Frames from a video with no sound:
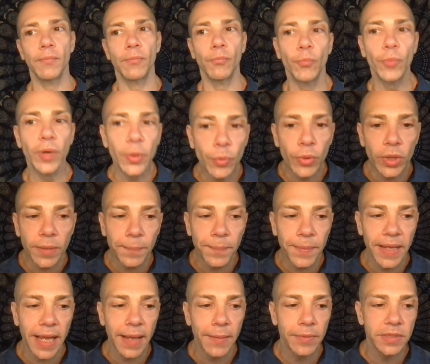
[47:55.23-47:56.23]
we wouldn't
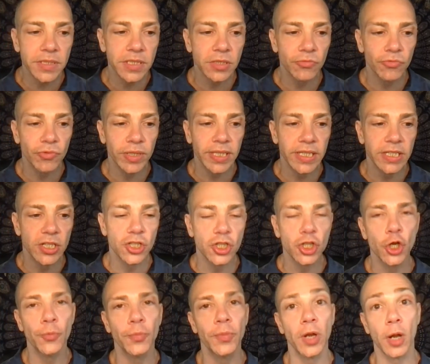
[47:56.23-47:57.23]
be able to really
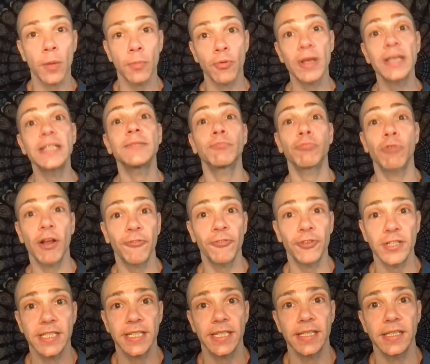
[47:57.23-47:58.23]
determine our
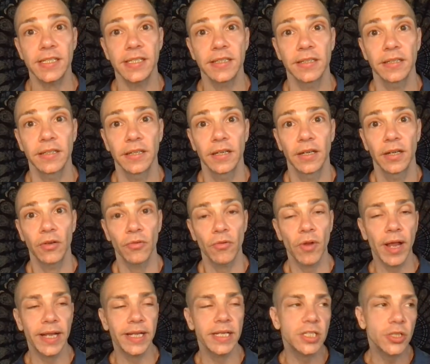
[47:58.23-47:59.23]
preferences,
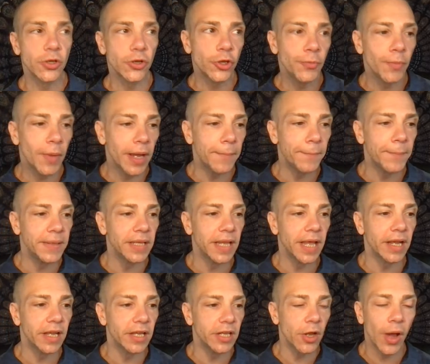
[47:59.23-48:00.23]
right? So you might be
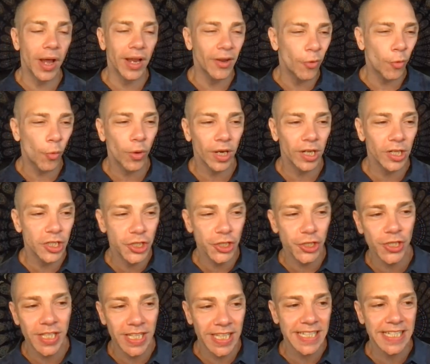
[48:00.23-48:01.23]
like, I don't want to do
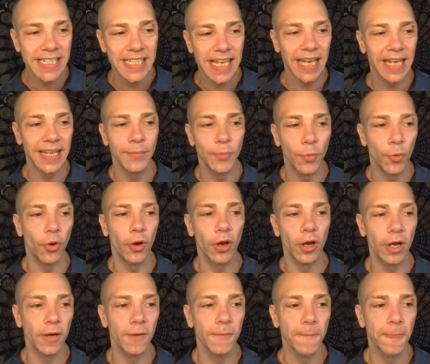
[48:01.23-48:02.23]
this
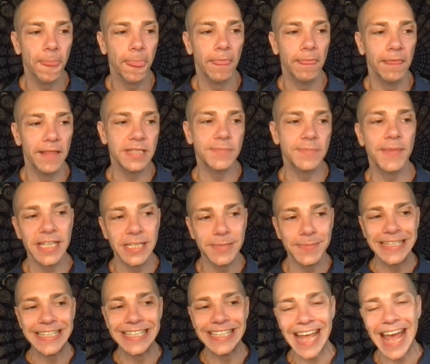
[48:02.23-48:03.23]
anymore. This makes me
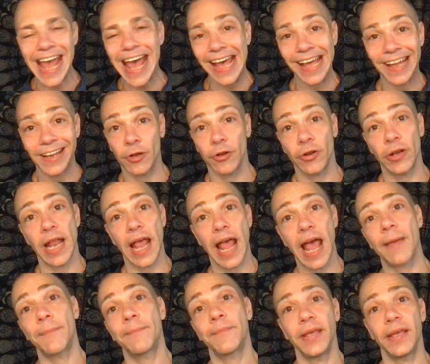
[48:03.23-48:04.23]
sad or
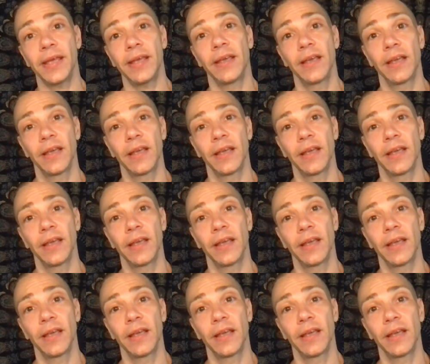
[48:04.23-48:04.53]
unhappy.